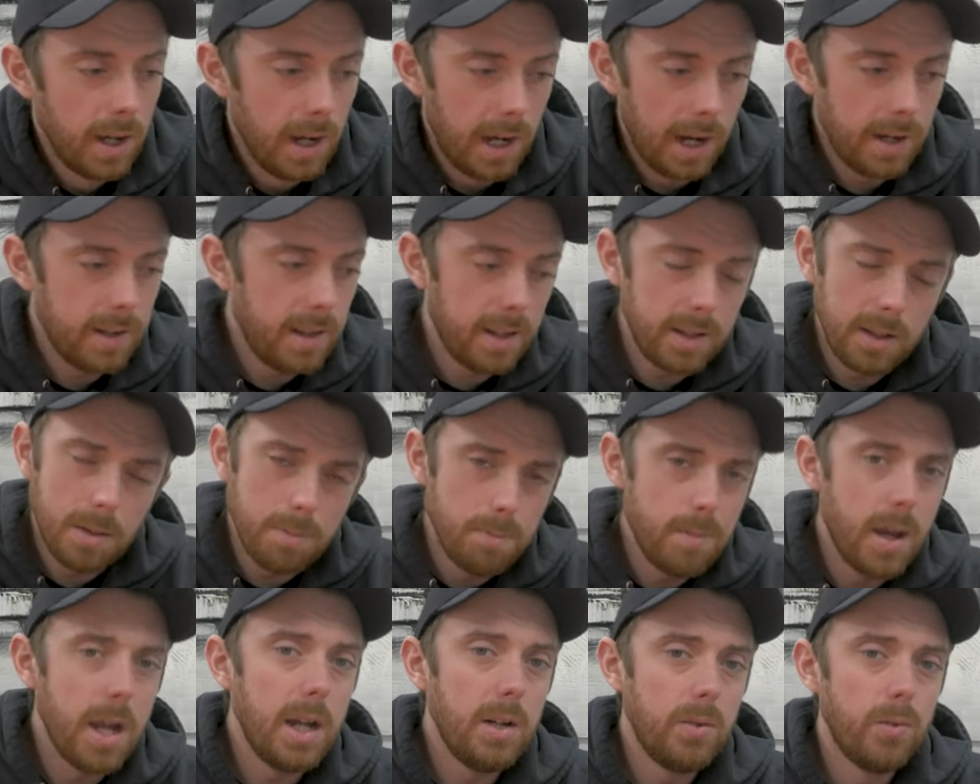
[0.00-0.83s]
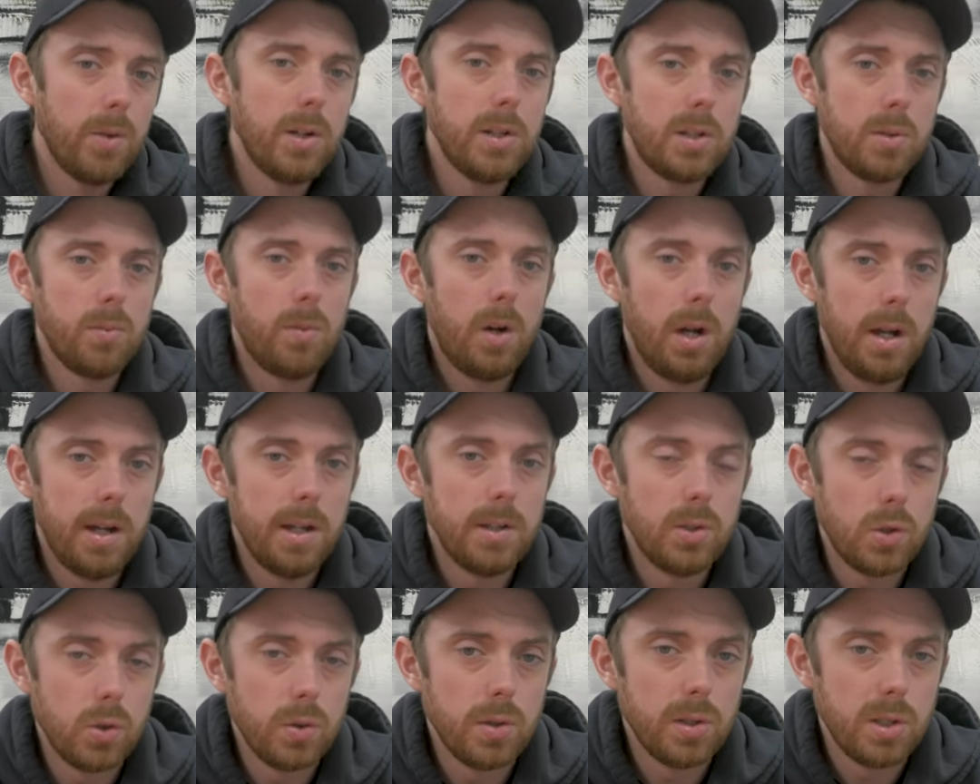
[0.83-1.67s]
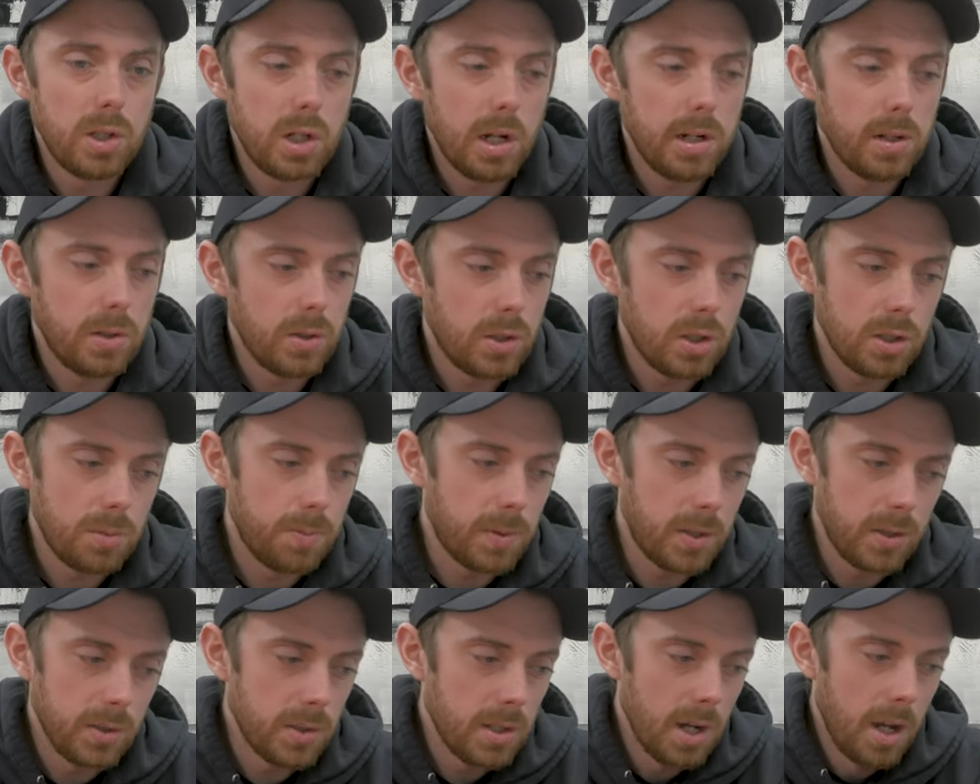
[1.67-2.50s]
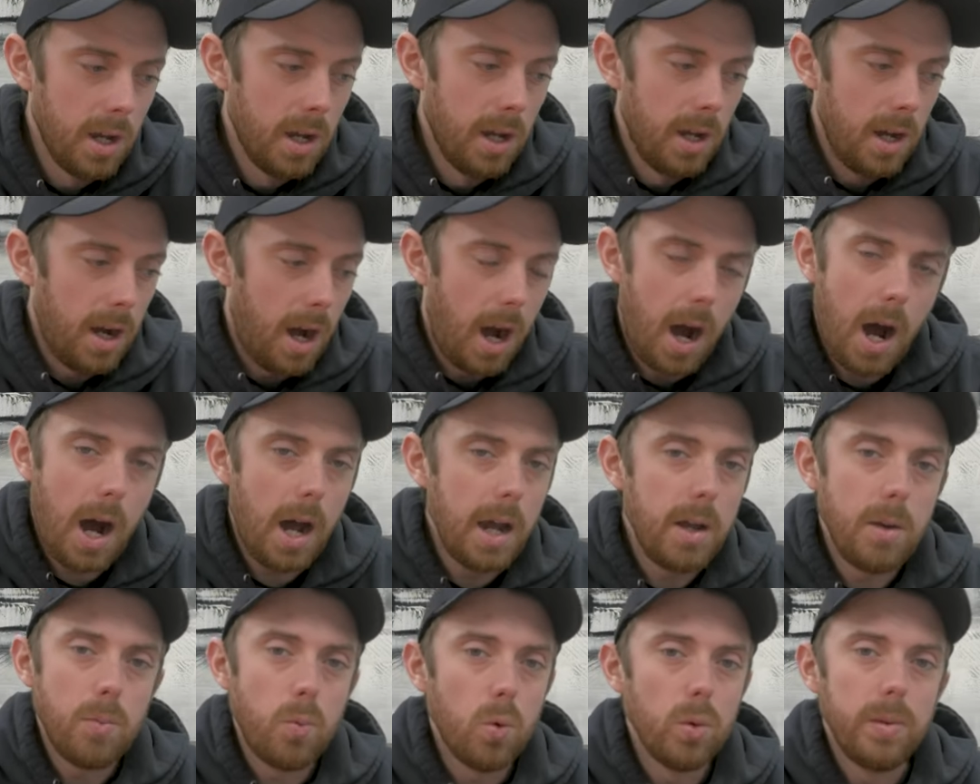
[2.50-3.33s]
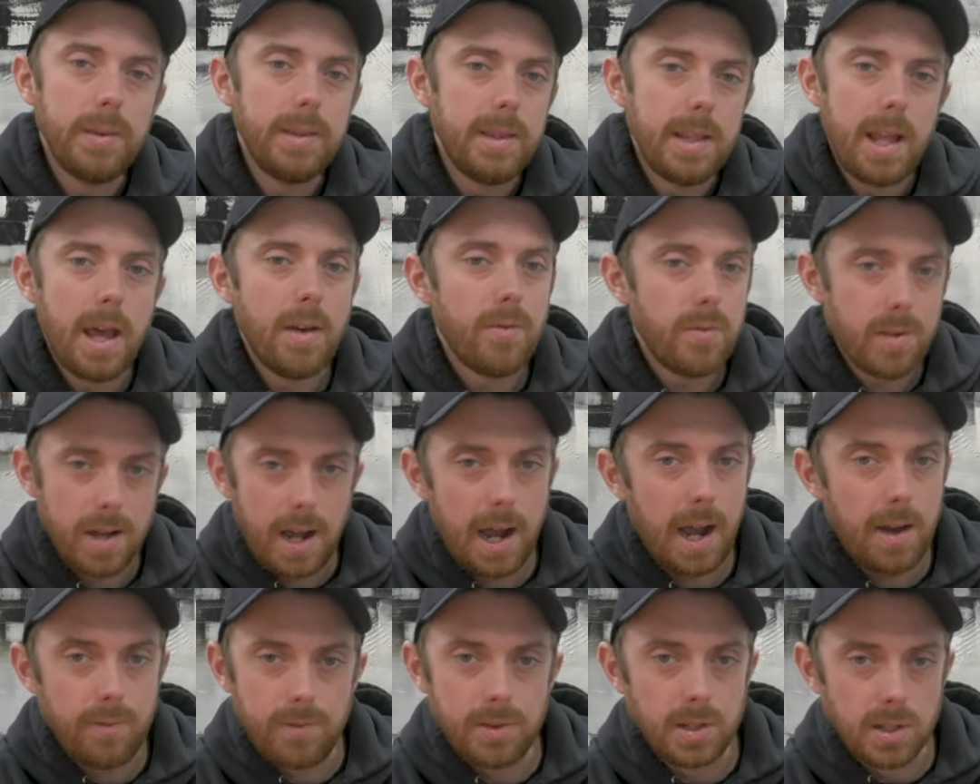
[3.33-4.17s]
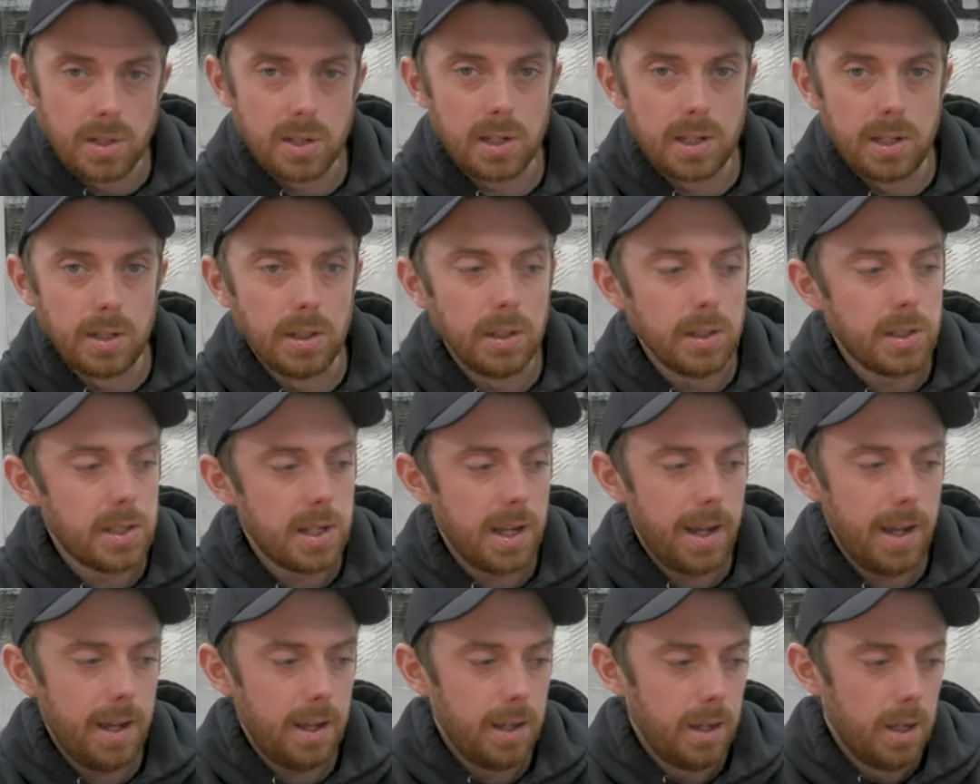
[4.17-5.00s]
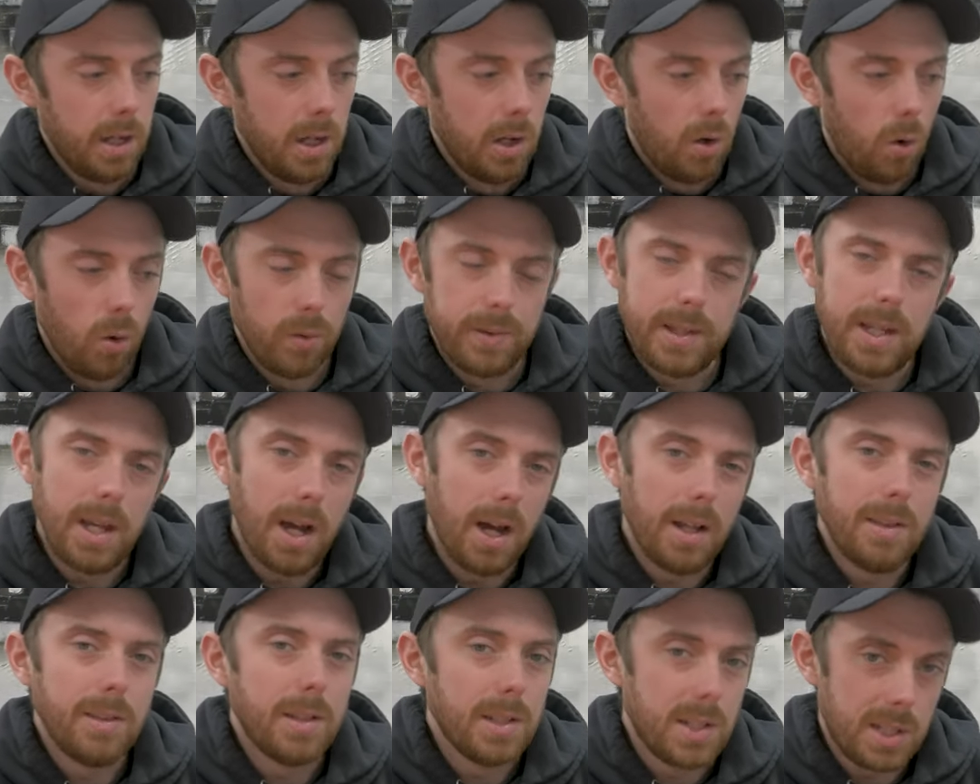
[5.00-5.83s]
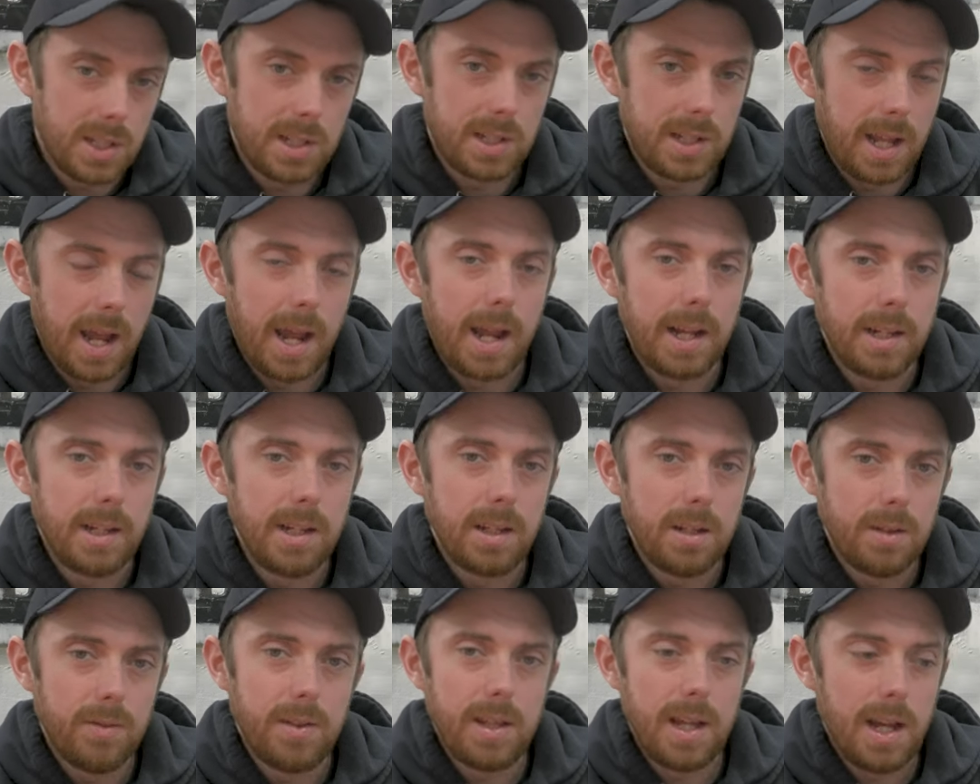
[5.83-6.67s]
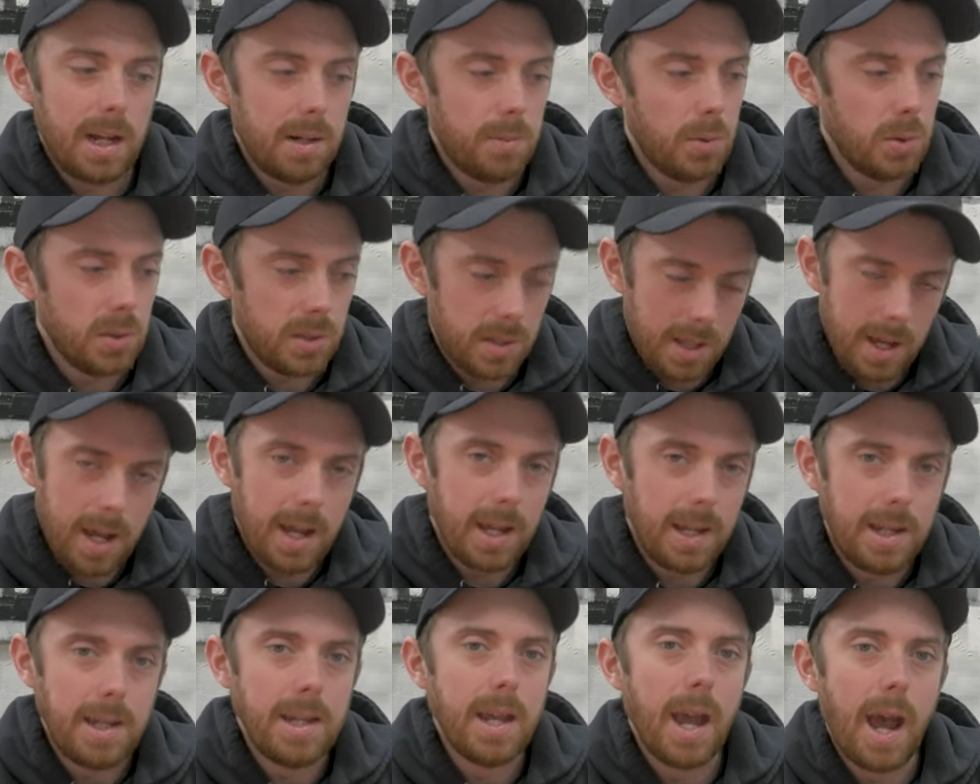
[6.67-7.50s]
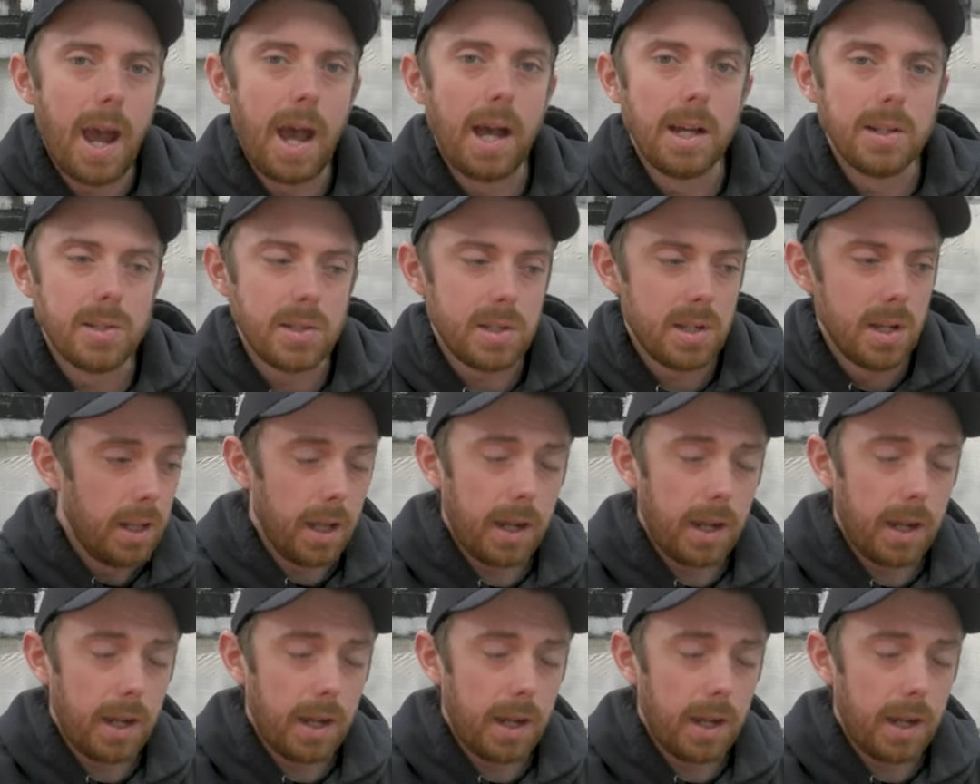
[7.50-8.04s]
And I think the main reason why I enjoy his channel is just because I will never have the skill set or the understanding of the animals that he has.